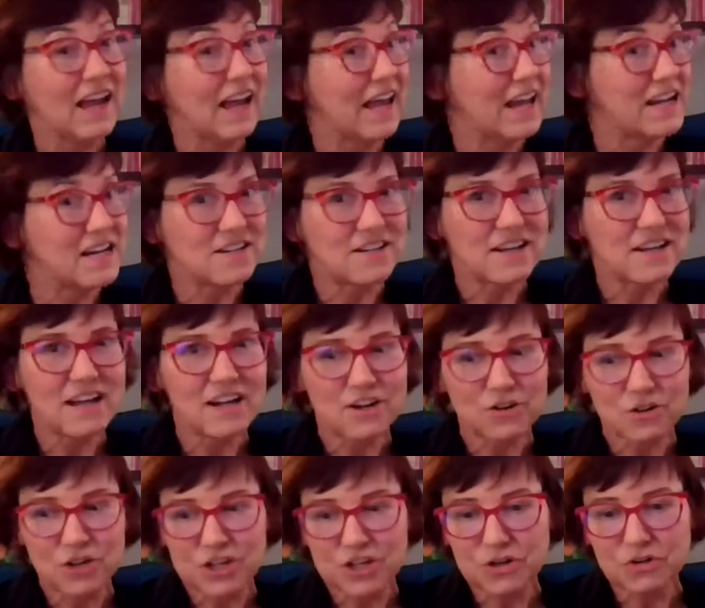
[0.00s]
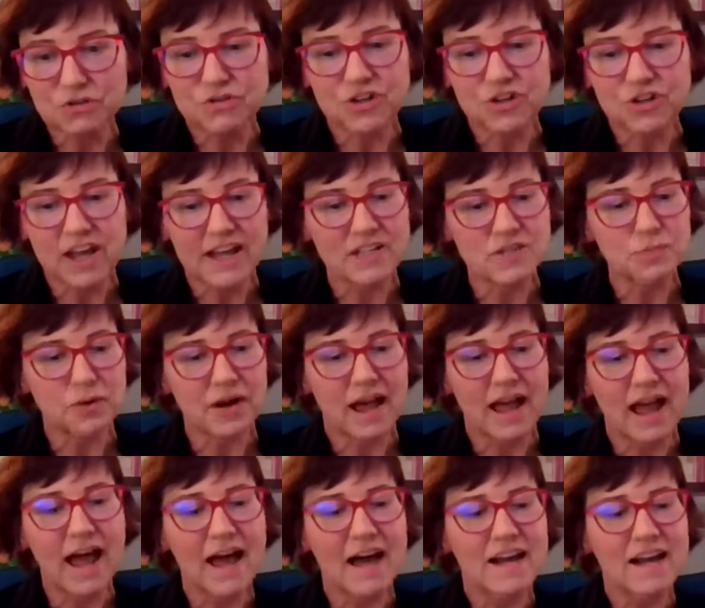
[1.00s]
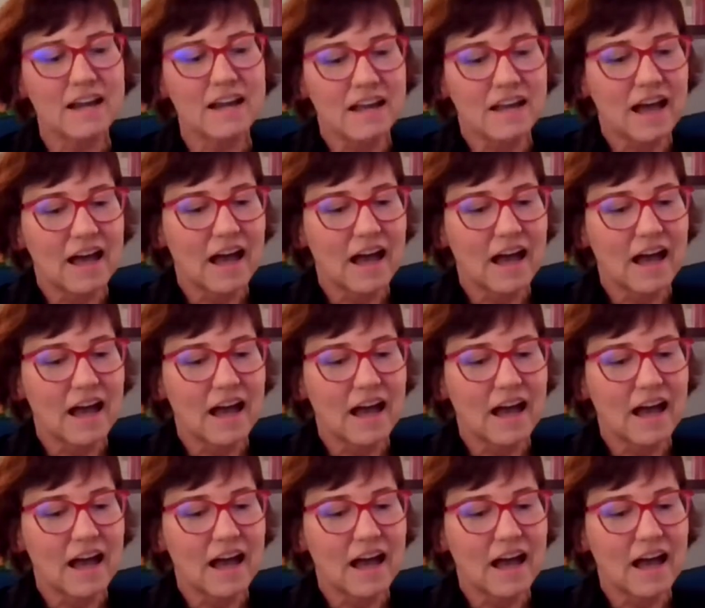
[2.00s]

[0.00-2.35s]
And indeed, huge gains were had.